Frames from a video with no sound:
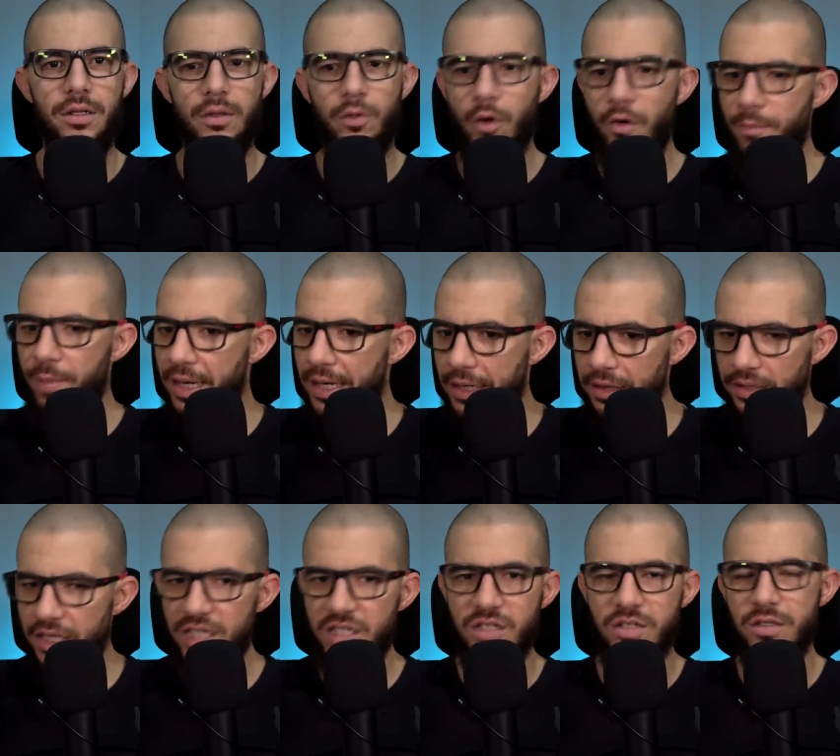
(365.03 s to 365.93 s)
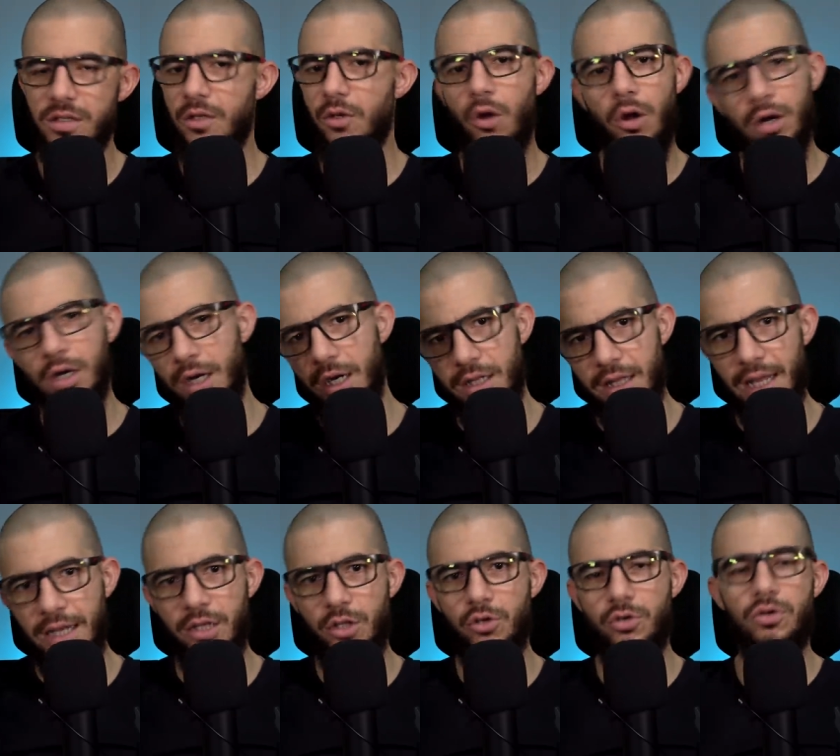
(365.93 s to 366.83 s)
We've been in this longer
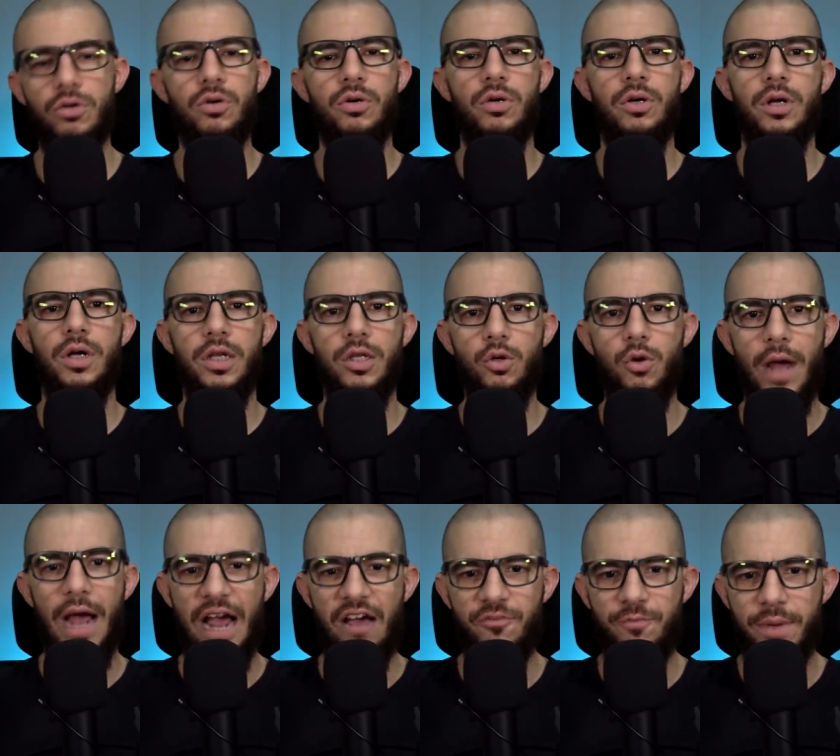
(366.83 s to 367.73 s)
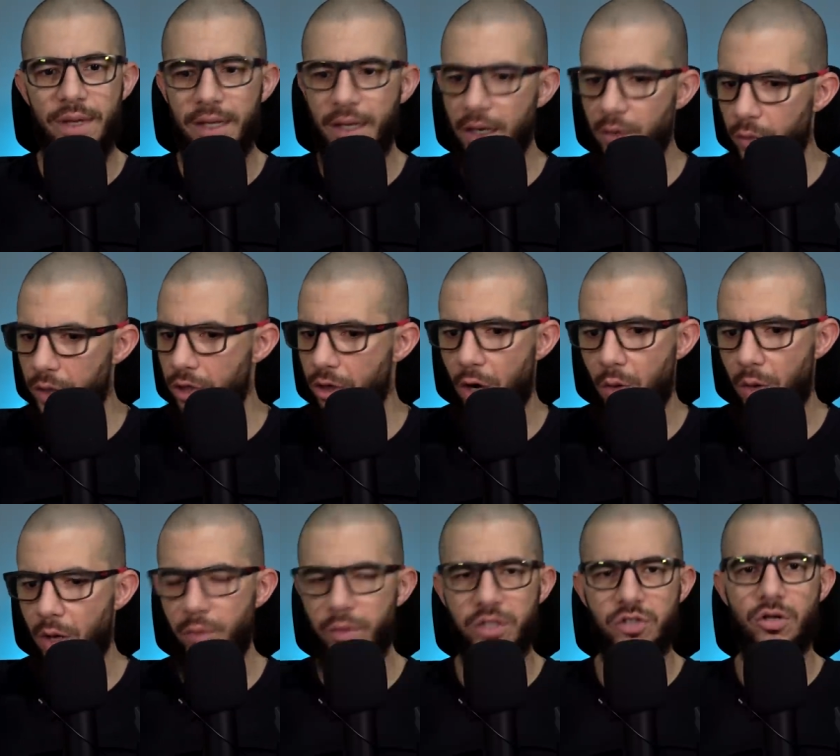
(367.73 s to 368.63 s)
than you, uh, you have been and we know
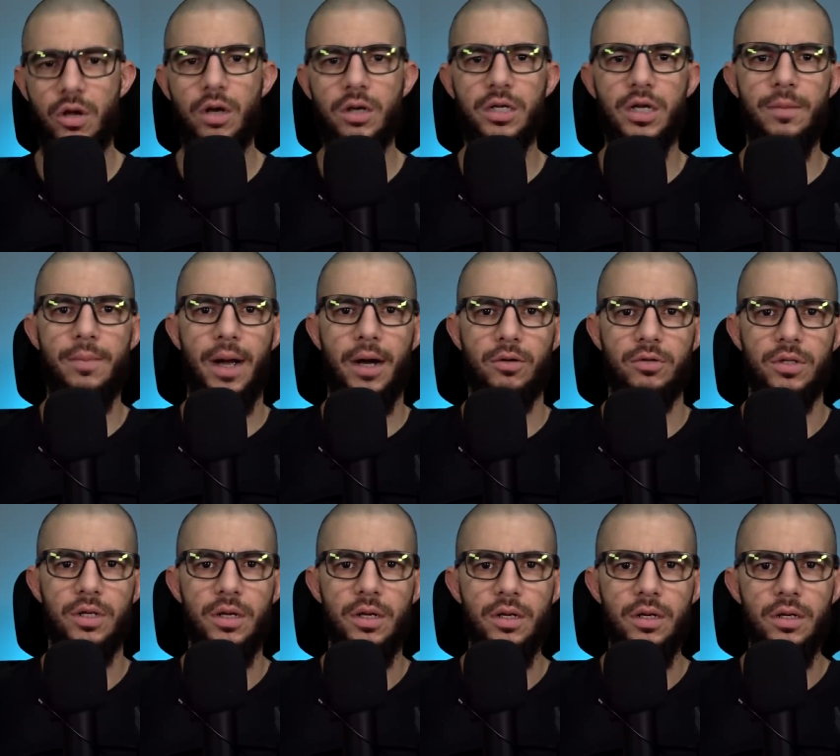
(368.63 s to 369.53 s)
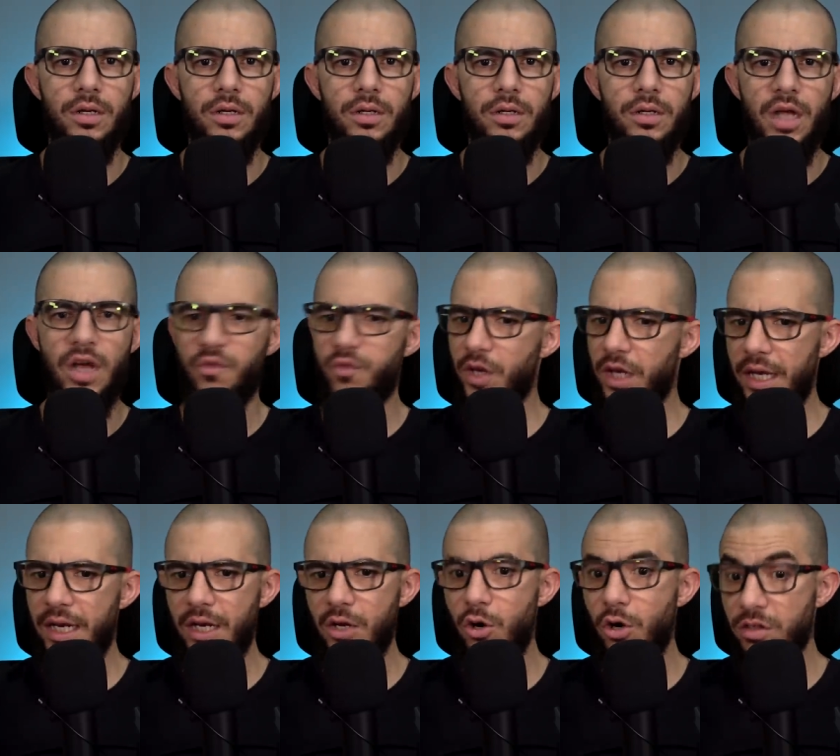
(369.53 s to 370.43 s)
what we're talking about. If we're
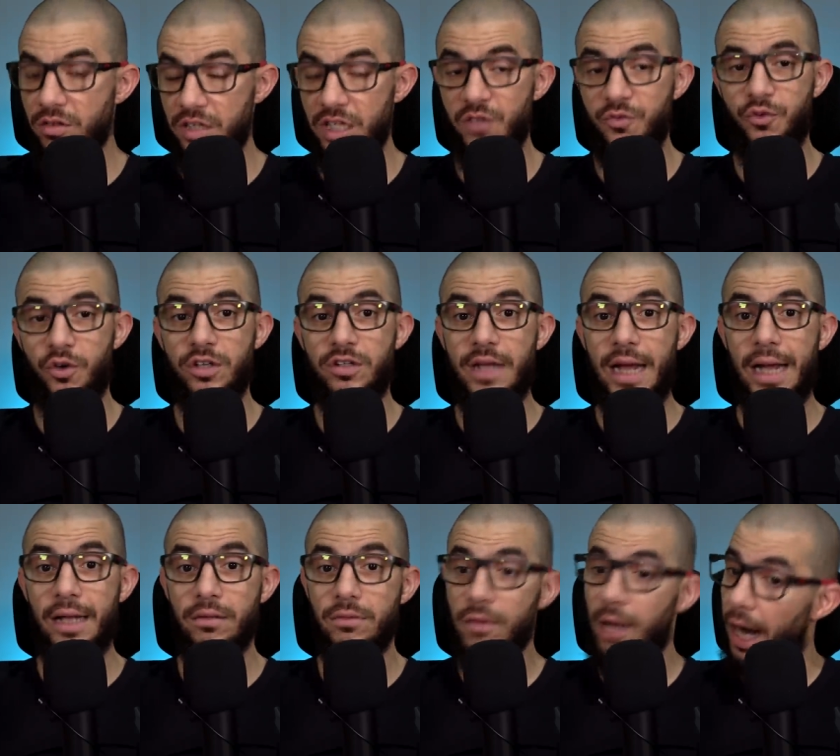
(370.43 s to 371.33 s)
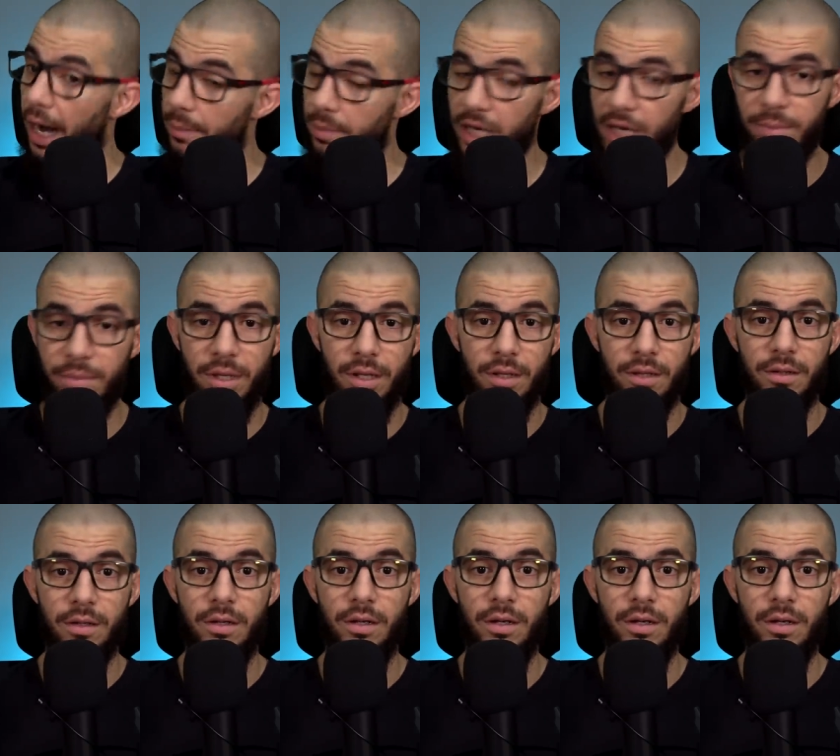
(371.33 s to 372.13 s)
going to go tit for tat, habibi.